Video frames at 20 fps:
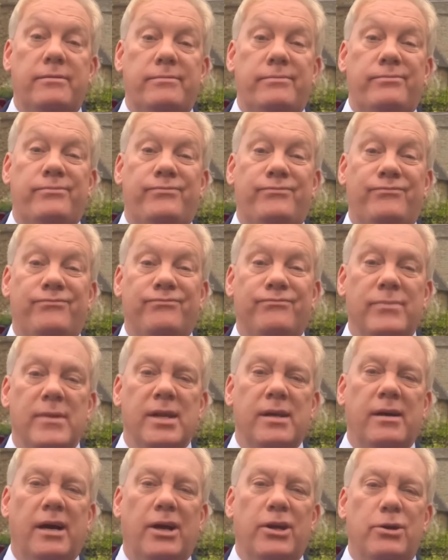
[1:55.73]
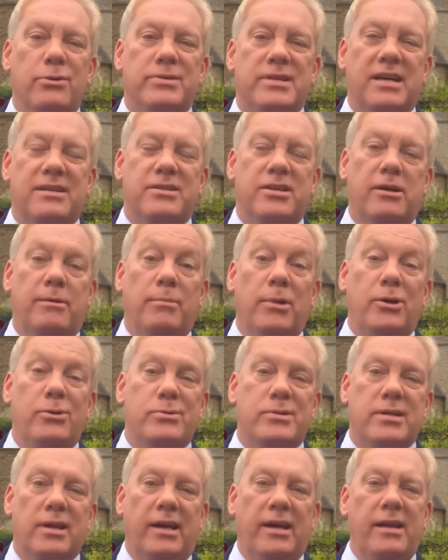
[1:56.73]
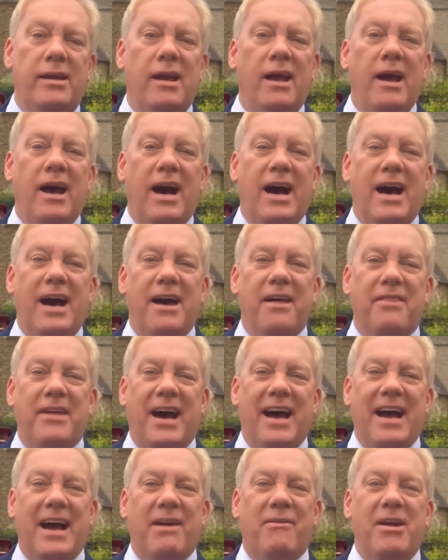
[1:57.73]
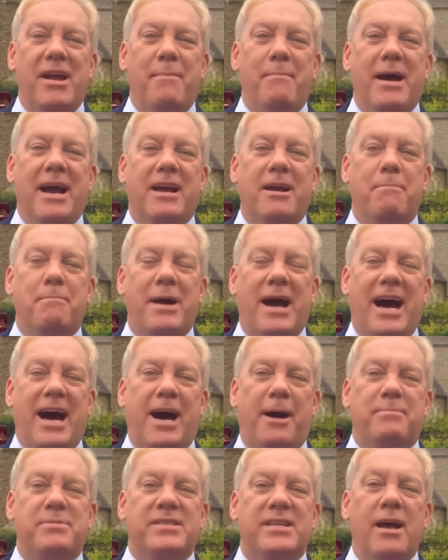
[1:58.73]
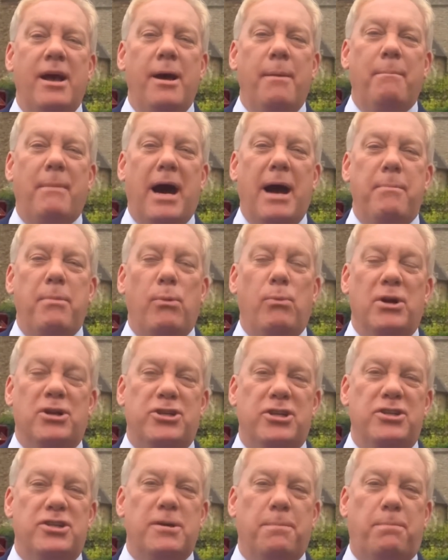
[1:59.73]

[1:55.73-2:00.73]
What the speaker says: I use that term loosely, that Harry and Meghan perhaps might be wishing to